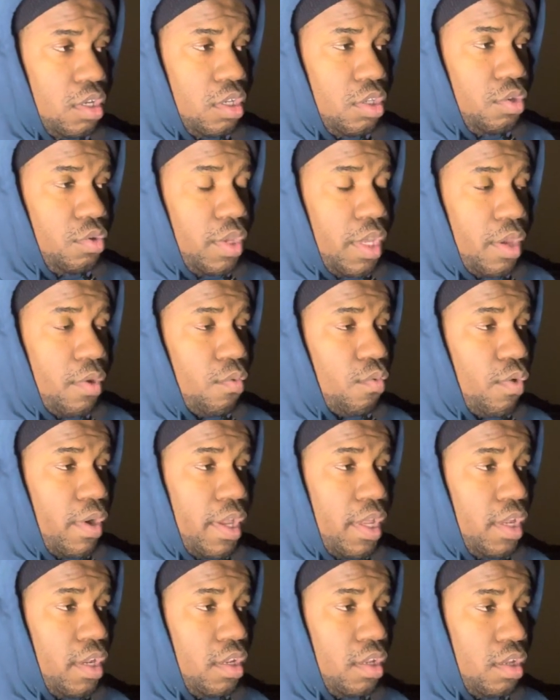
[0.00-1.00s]
You get
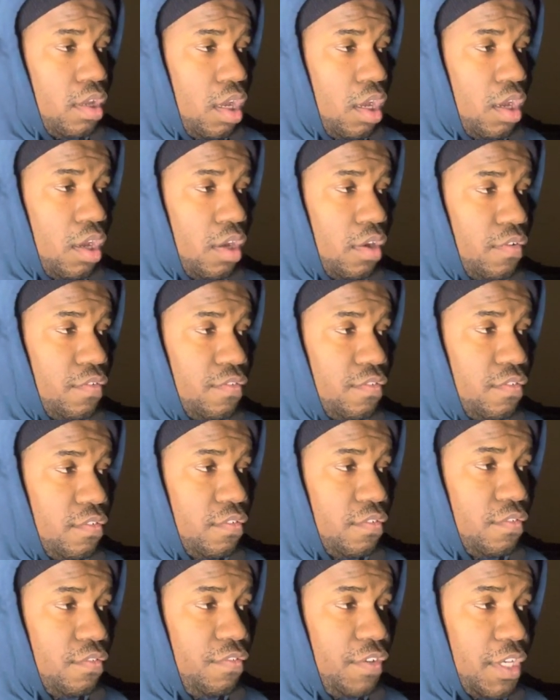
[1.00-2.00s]
rid of
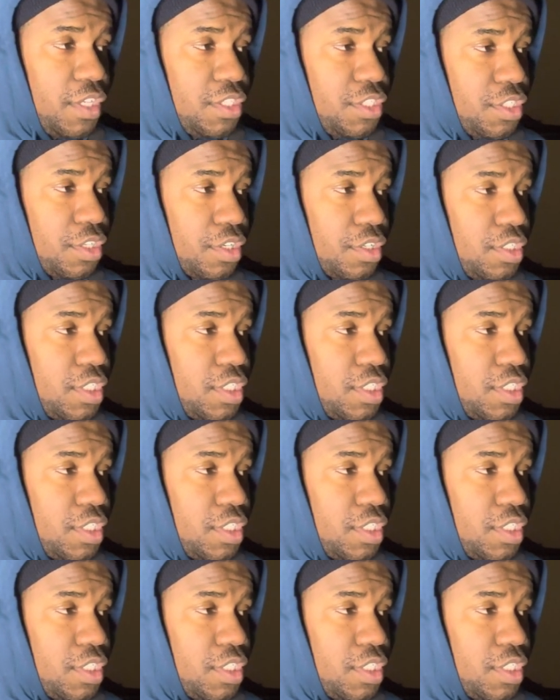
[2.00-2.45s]
Fisher,